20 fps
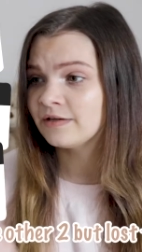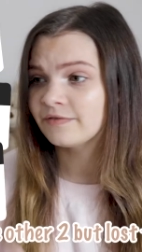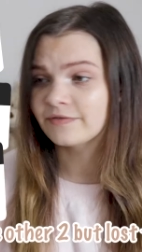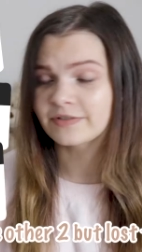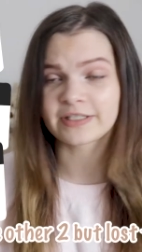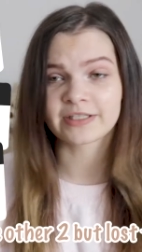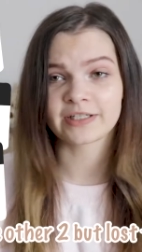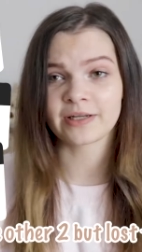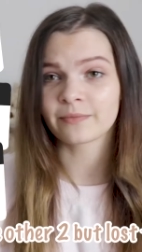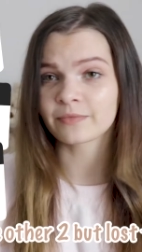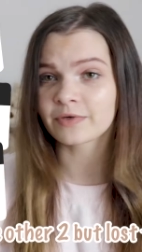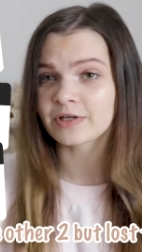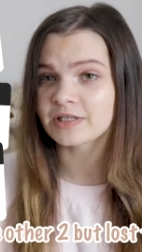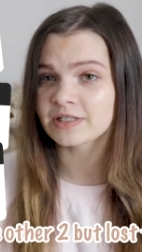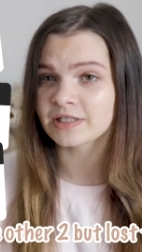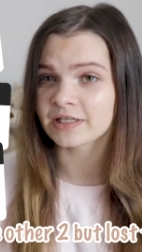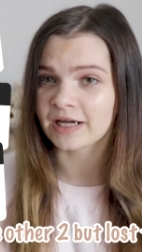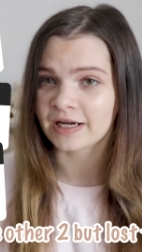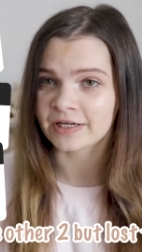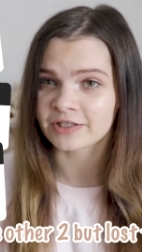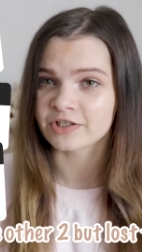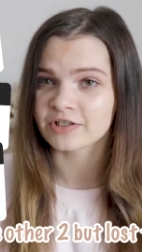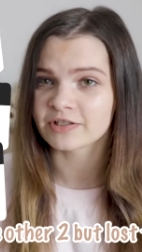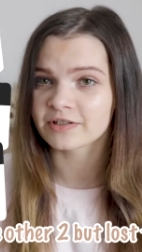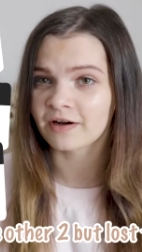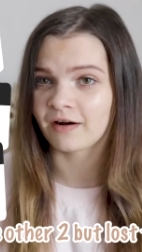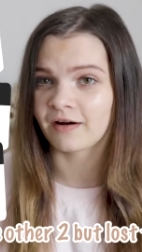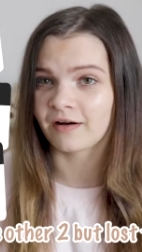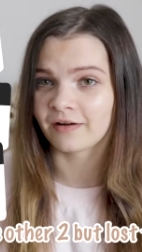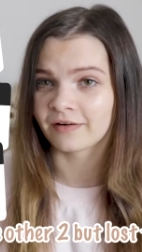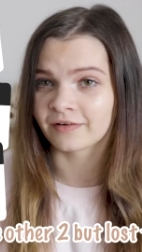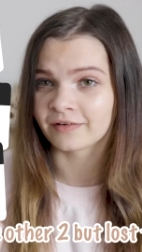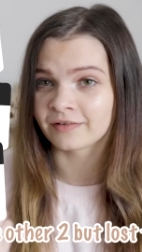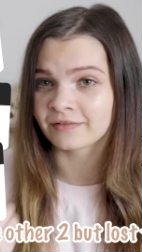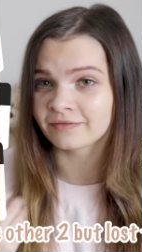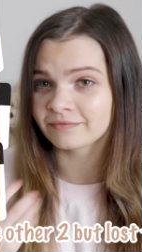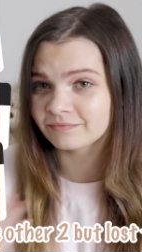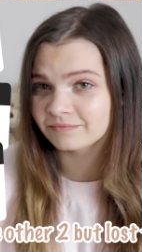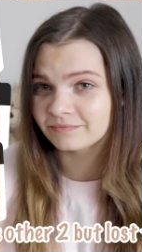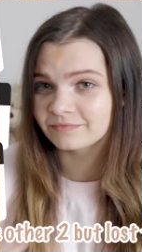For some reason, I just can't.
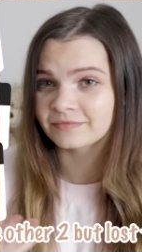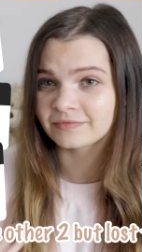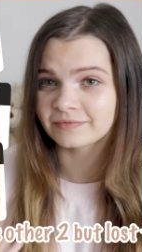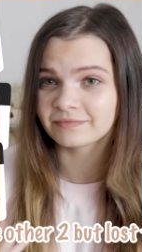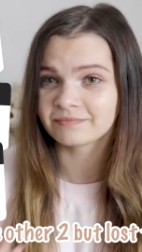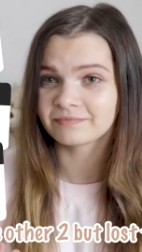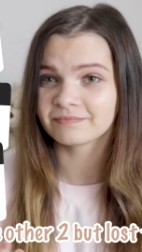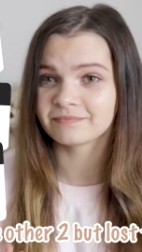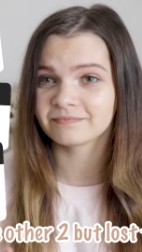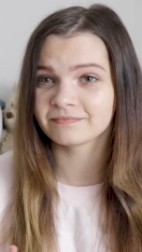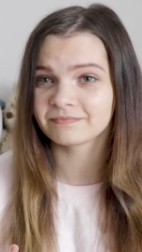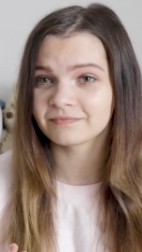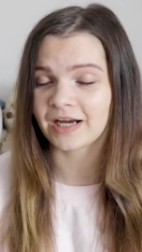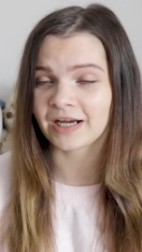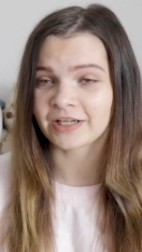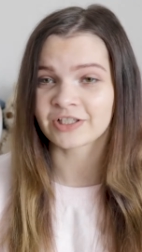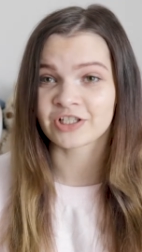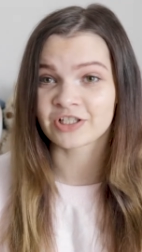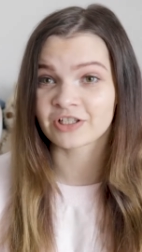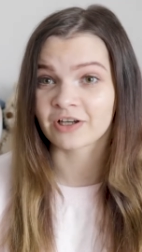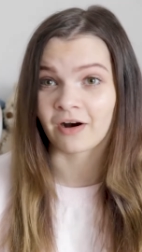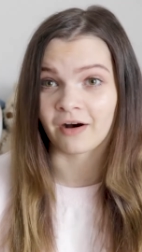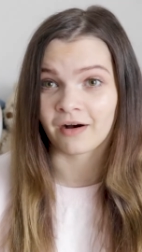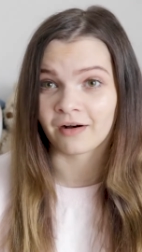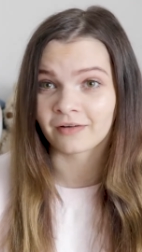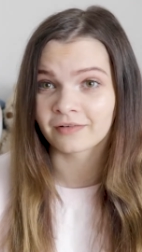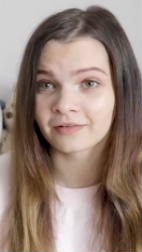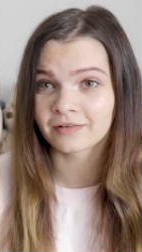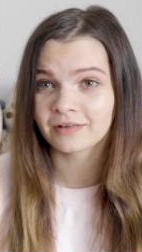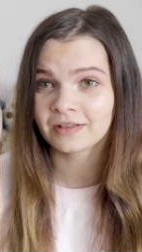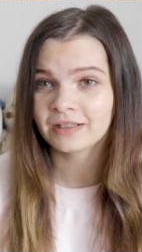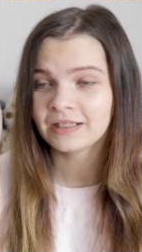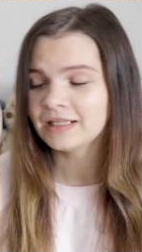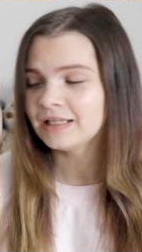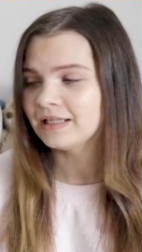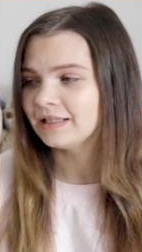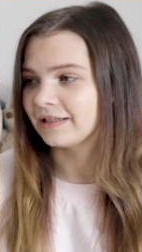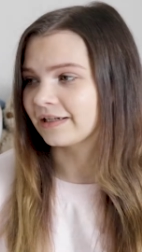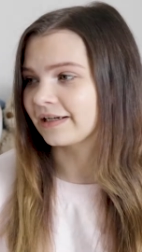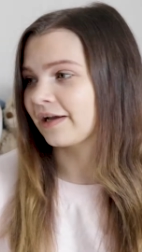I just can't.
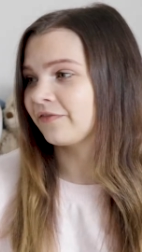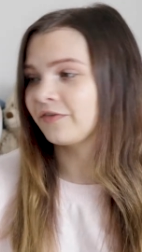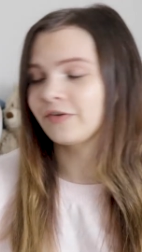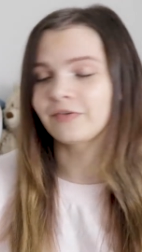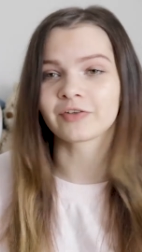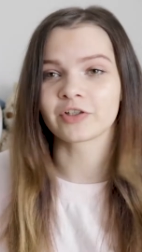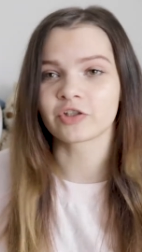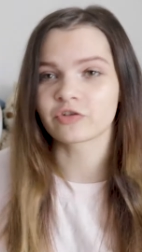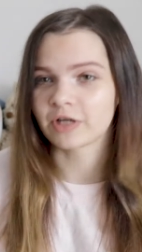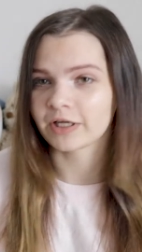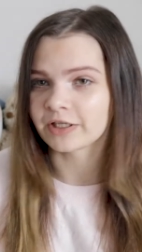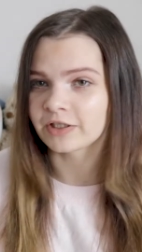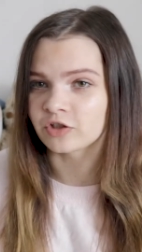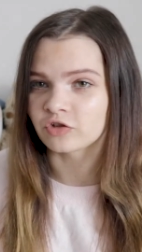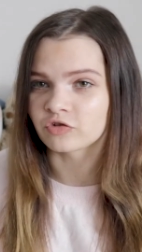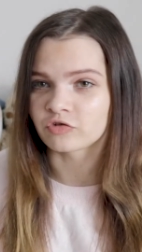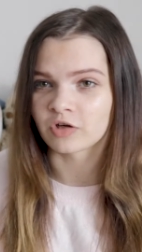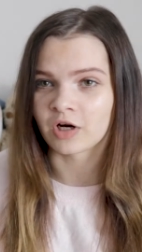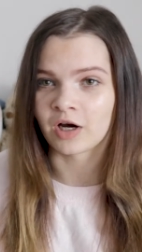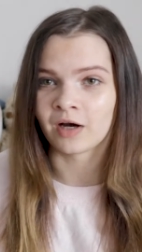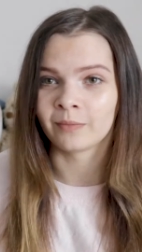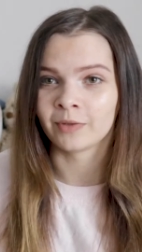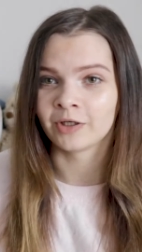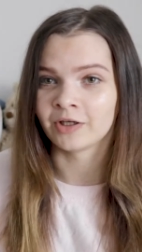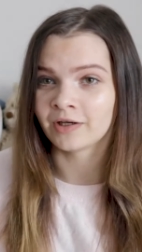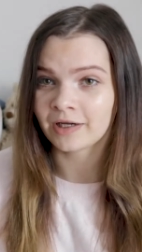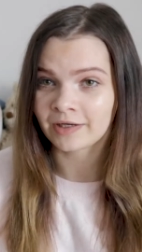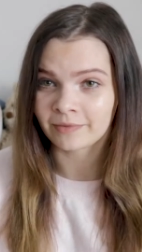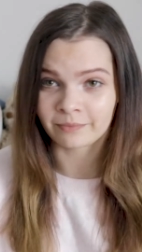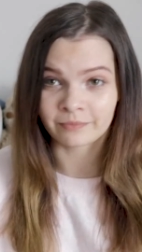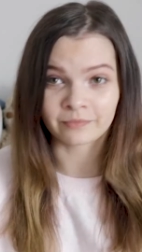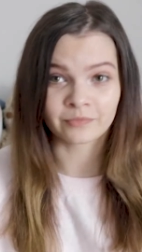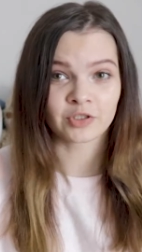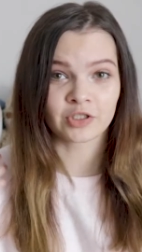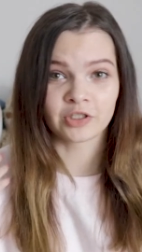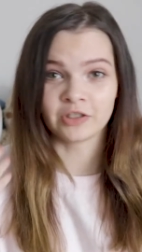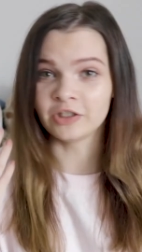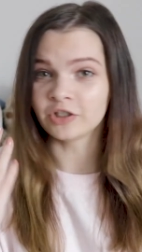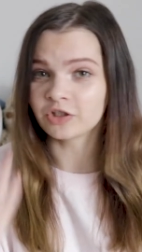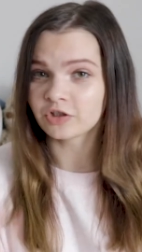Like, I've even tried drama. I'm
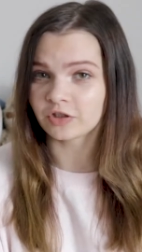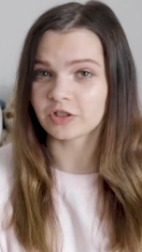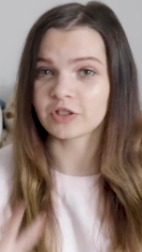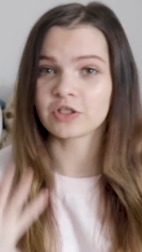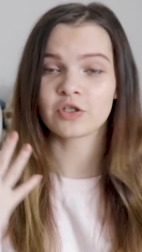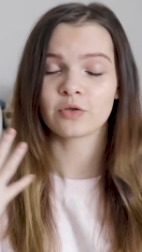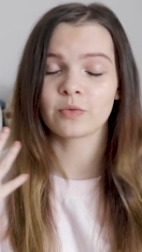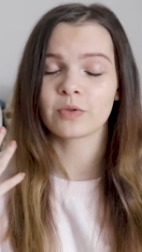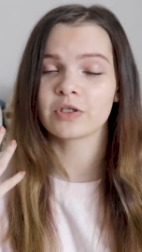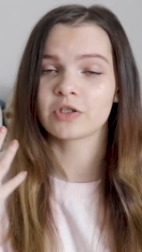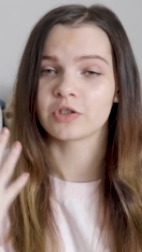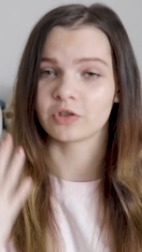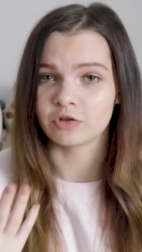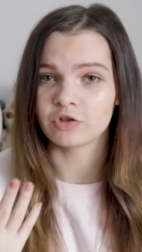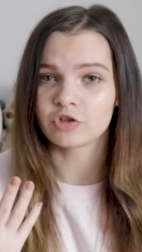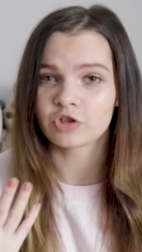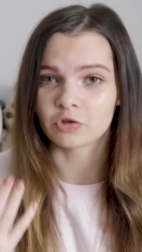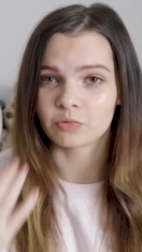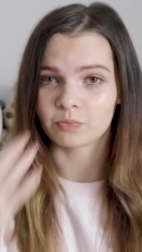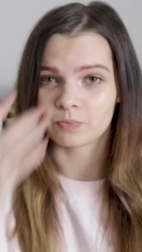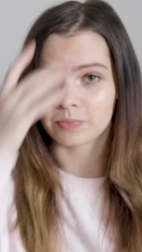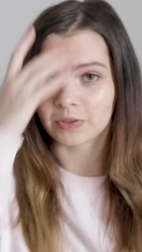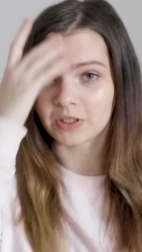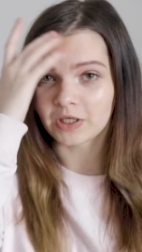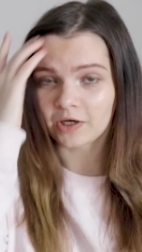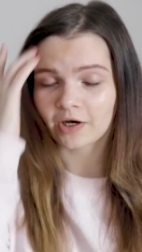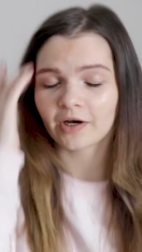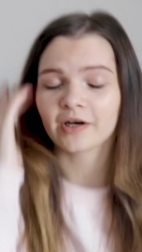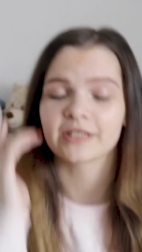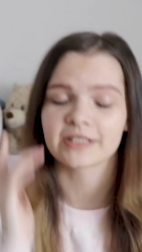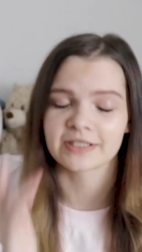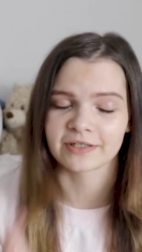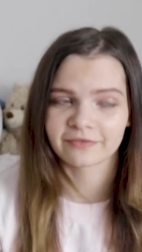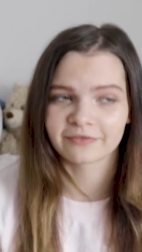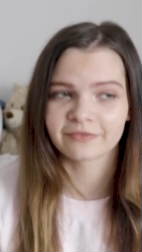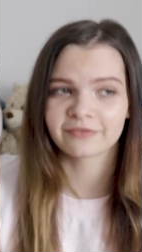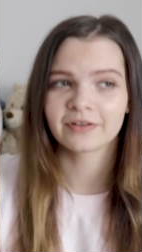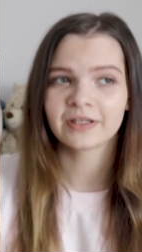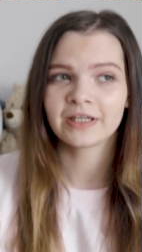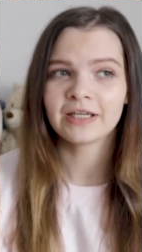literally doing YouTube because
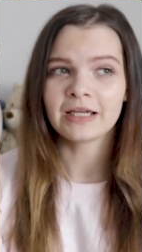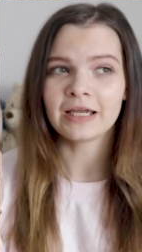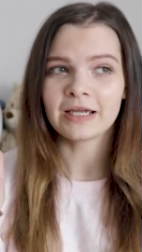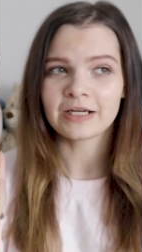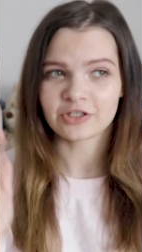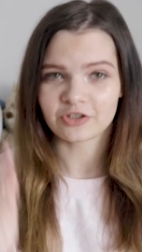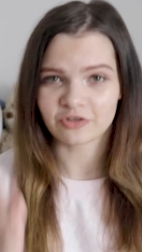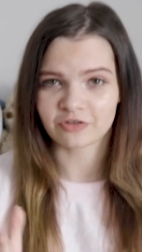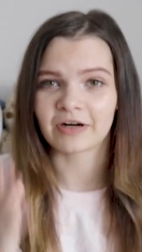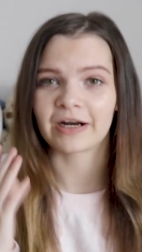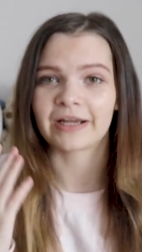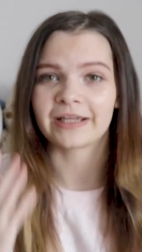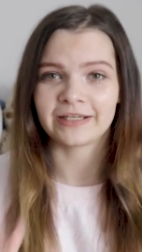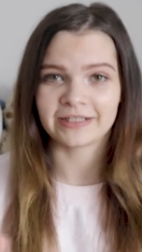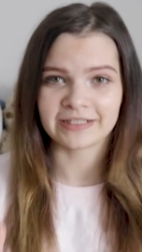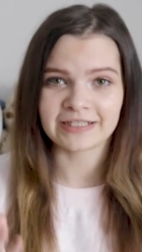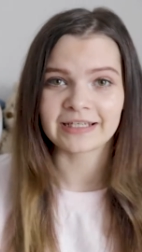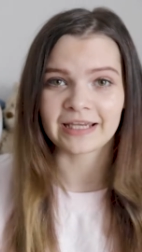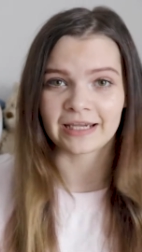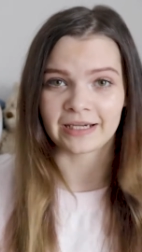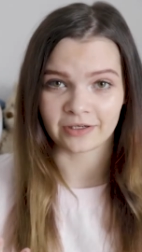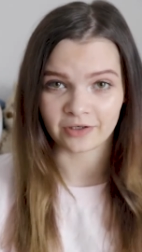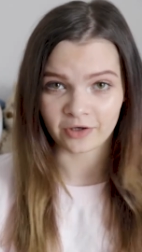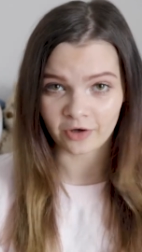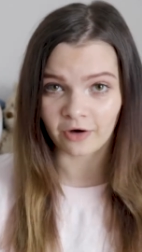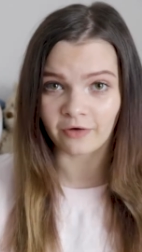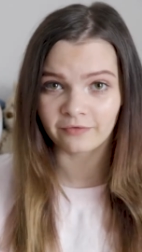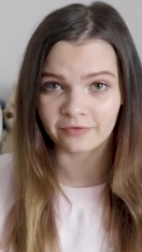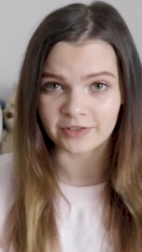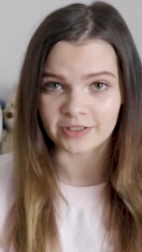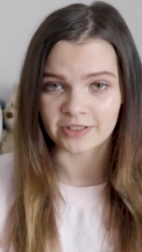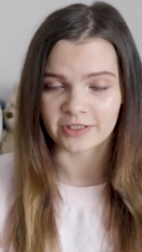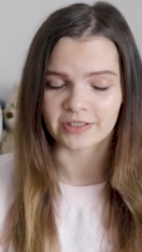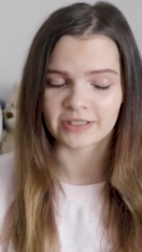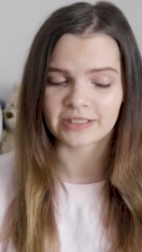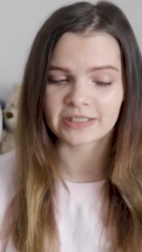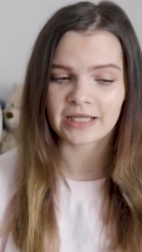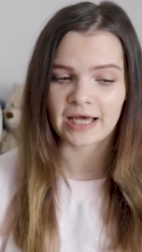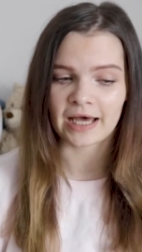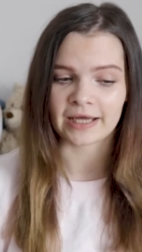of trying to gain
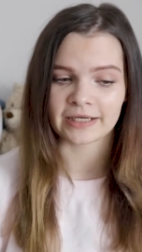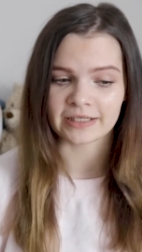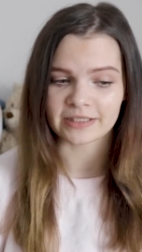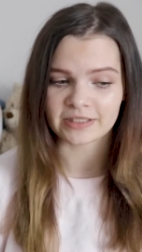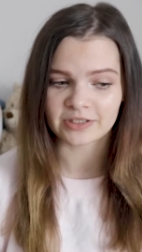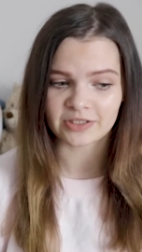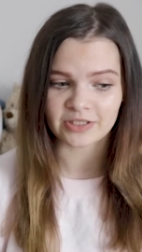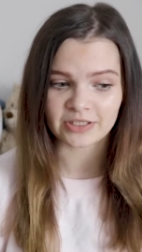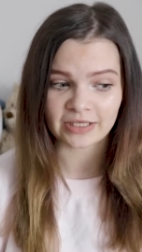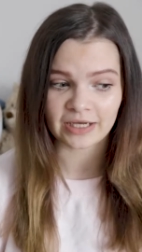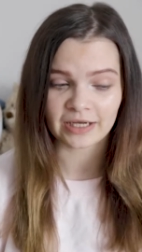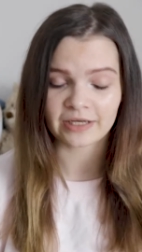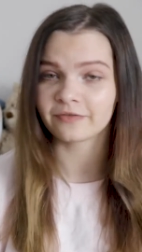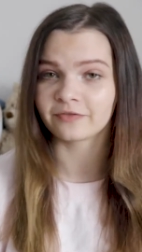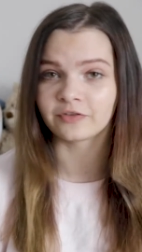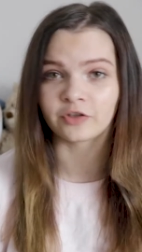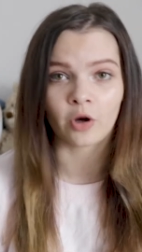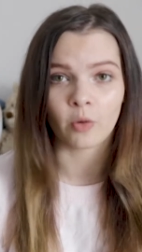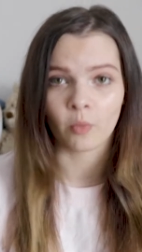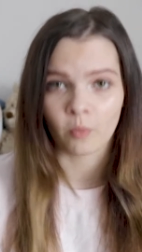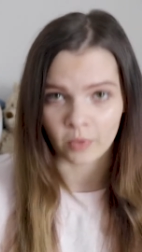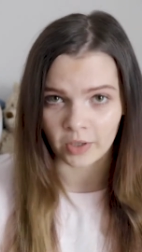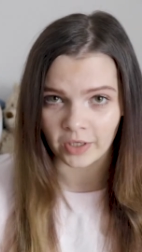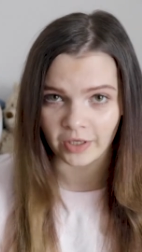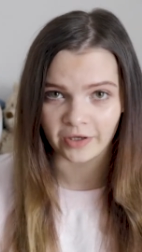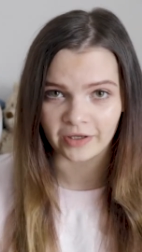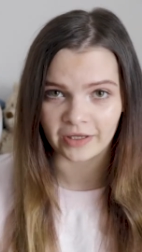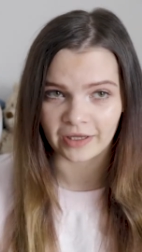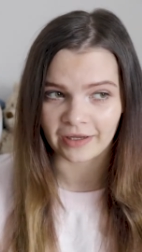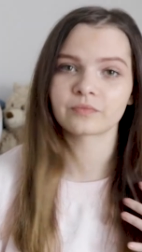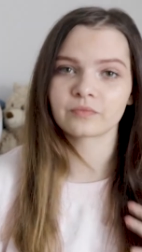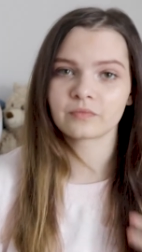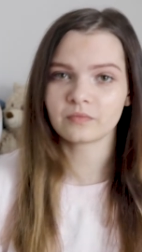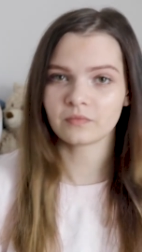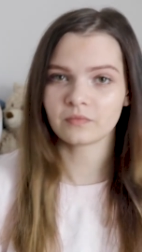confidence, and it's just kind of not working.